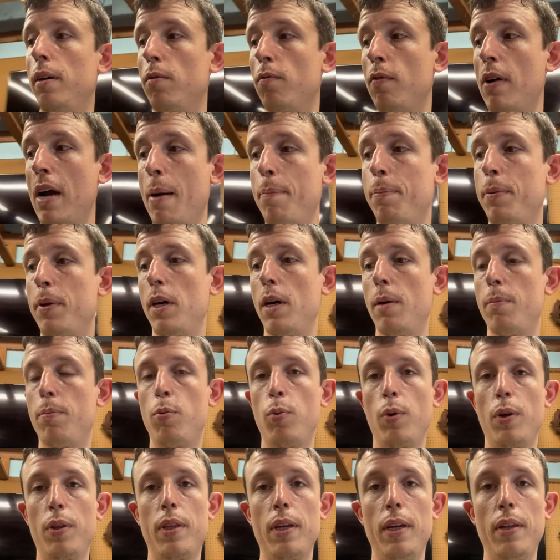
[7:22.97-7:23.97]
wrapped up
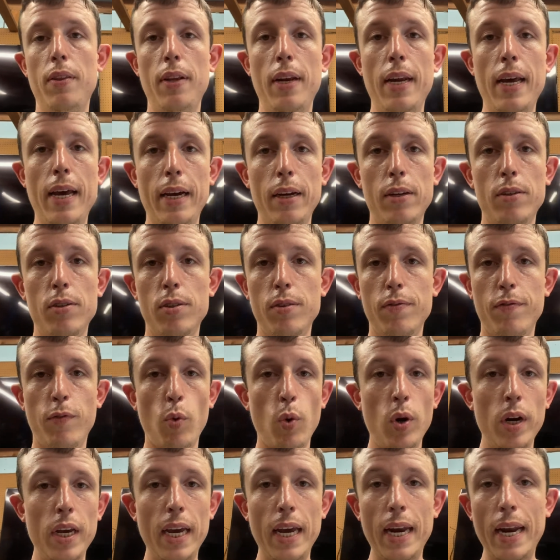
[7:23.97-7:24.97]
within the next
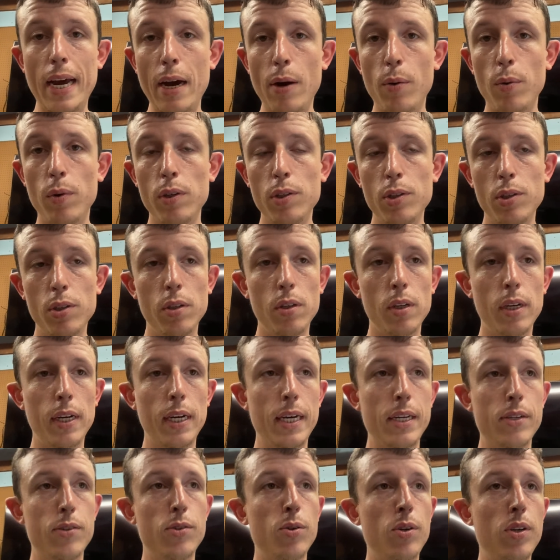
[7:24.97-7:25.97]
48 hours uh,
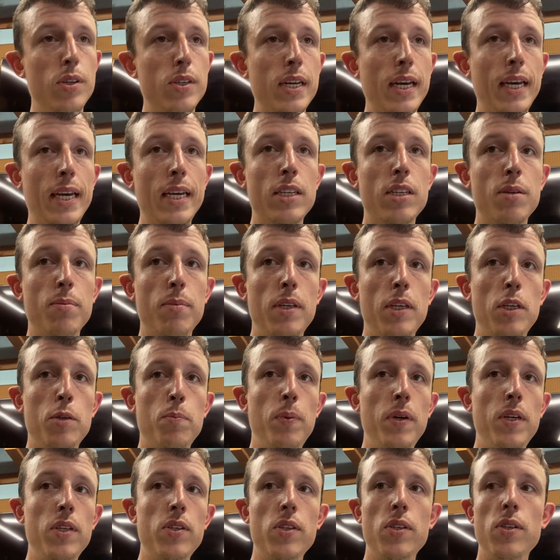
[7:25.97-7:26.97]
as soon as I get some of these
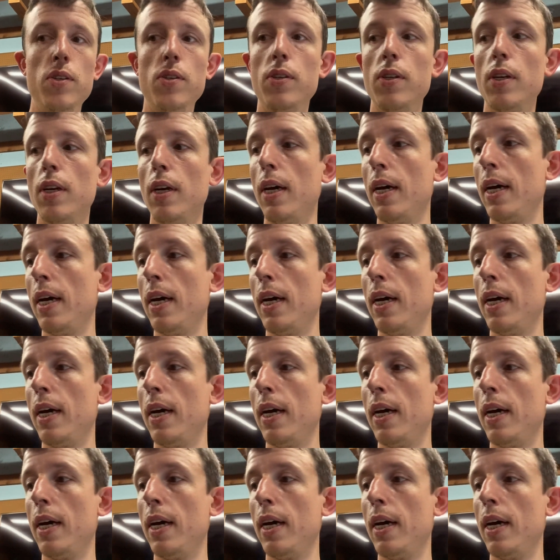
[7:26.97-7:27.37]
pieces.